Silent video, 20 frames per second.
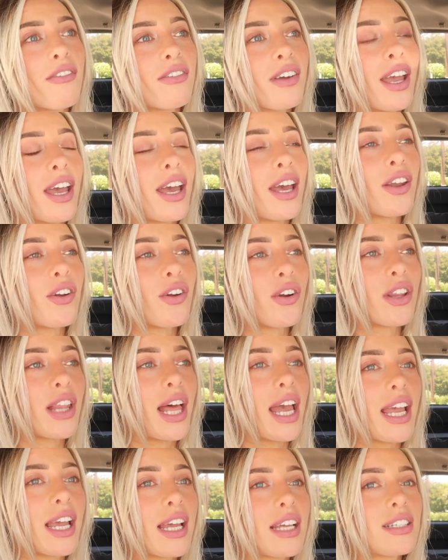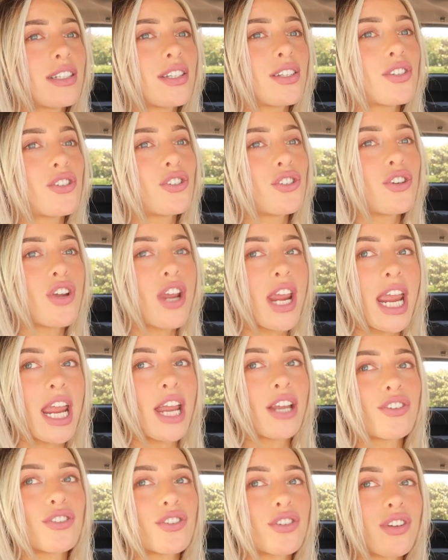off again or like
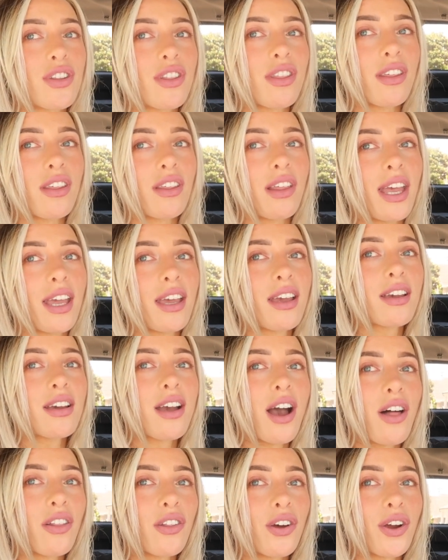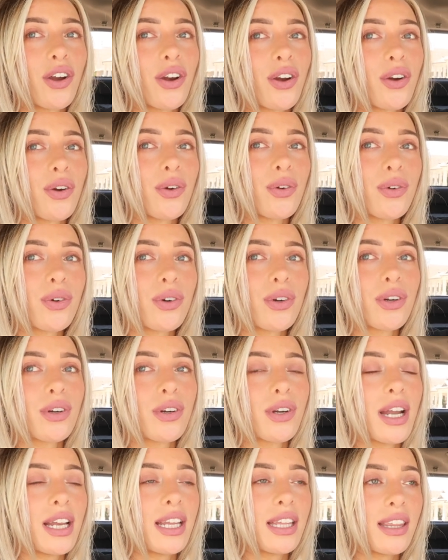change the like color
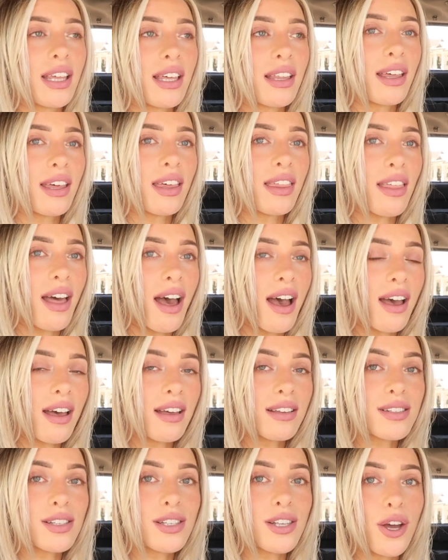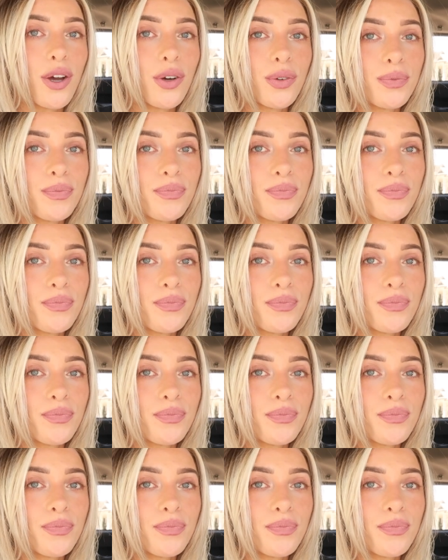or anything like that. So